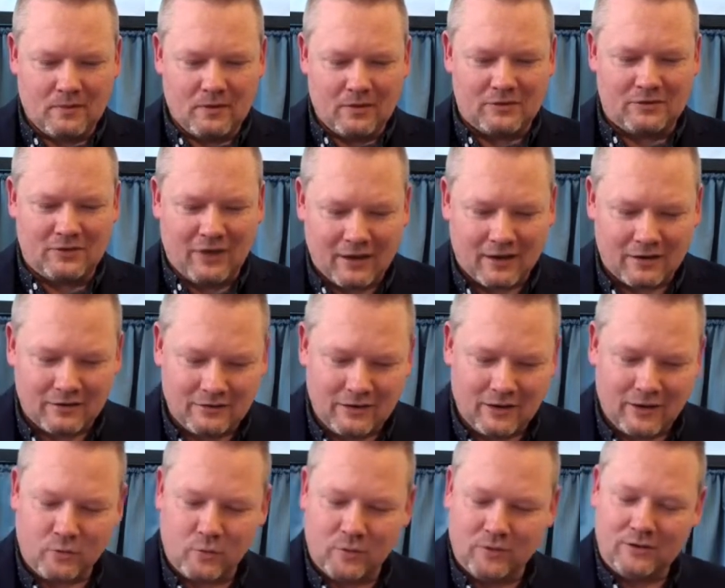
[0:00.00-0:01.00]
Second,
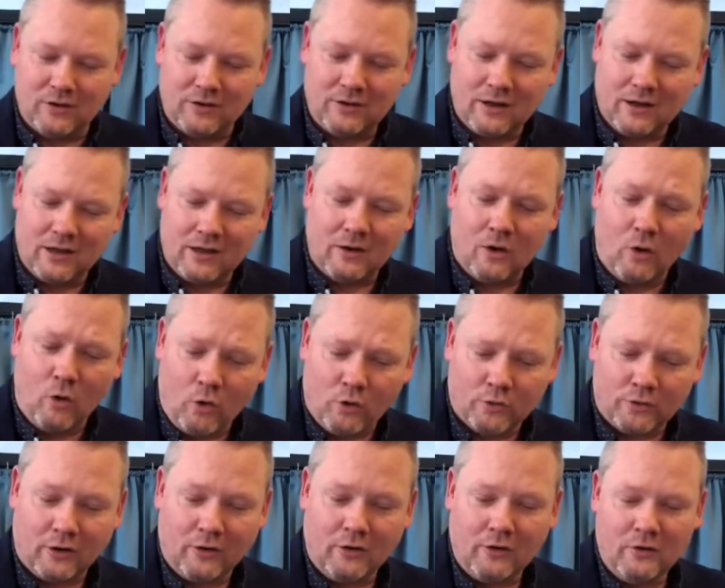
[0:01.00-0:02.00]
if we did it in
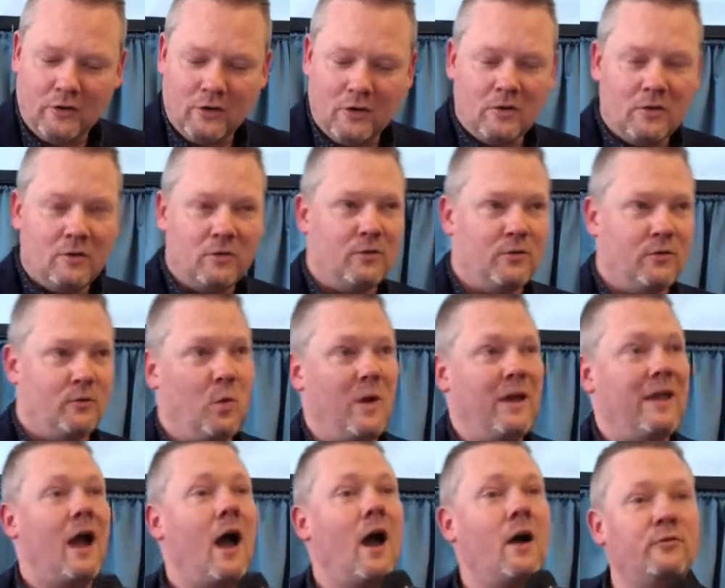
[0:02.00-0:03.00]
order, the
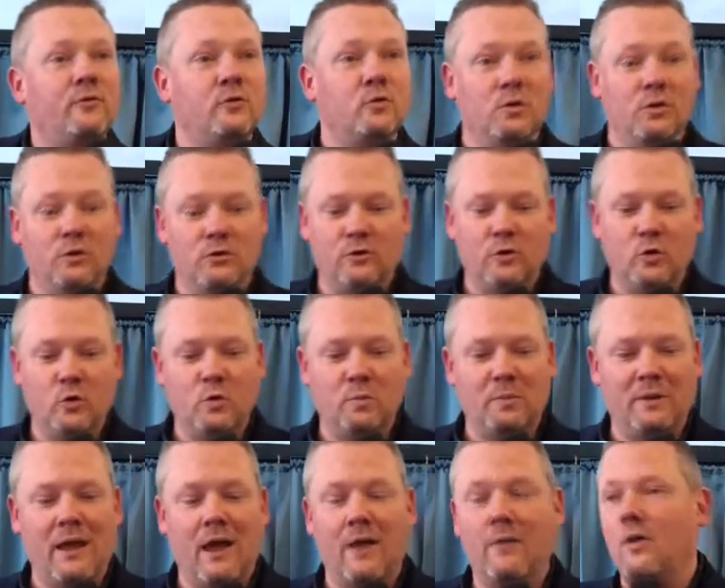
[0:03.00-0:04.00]
week afterwards you would
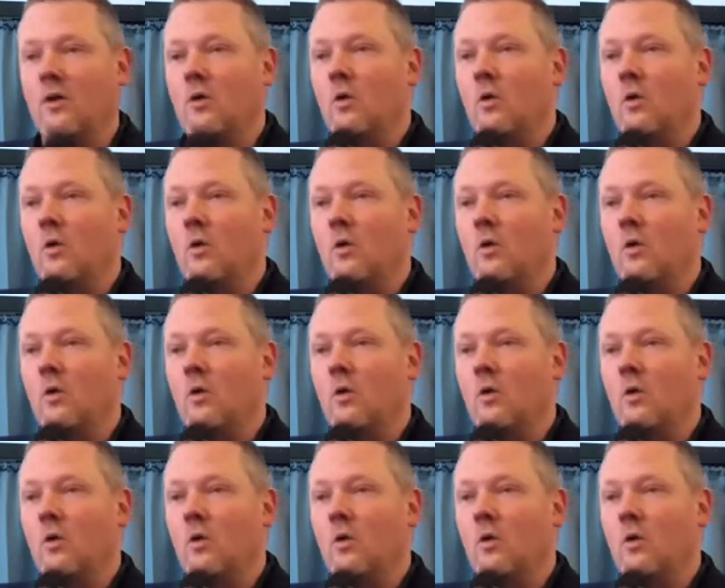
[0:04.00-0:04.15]
be getting the